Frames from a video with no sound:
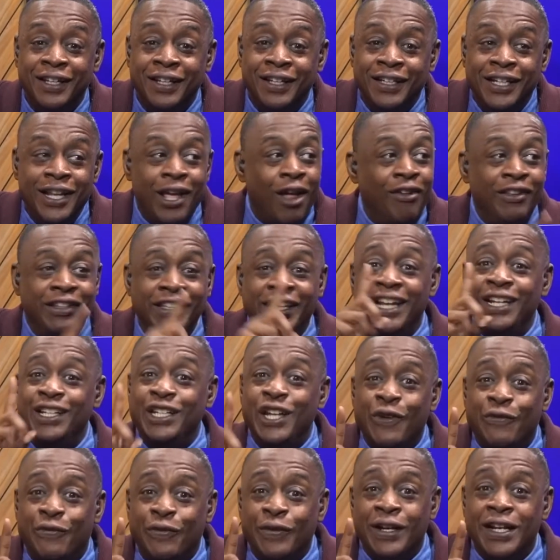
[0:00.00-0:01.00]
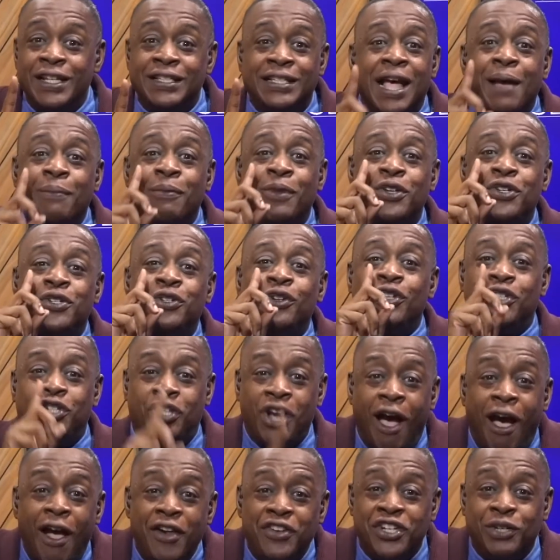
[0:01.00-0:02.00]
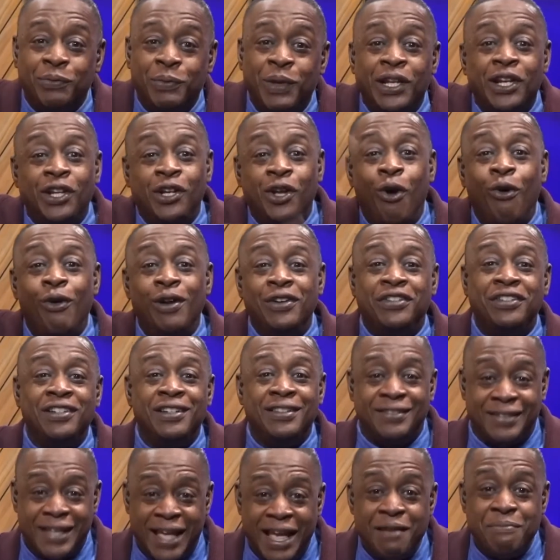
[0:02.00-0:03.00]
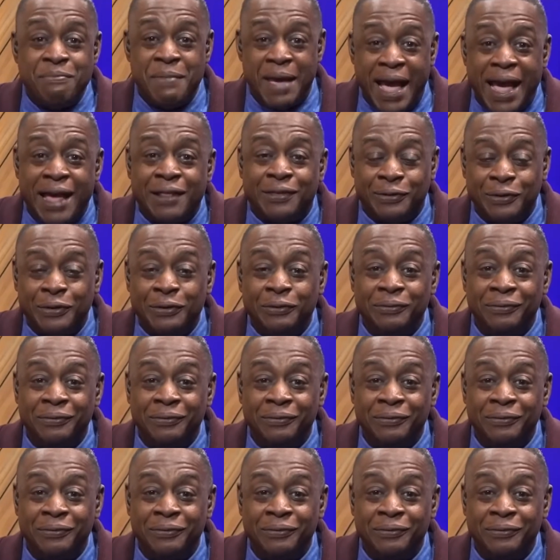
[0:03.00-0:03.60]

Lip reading: The only thing different is how much you're charging me to go into the same bathroom.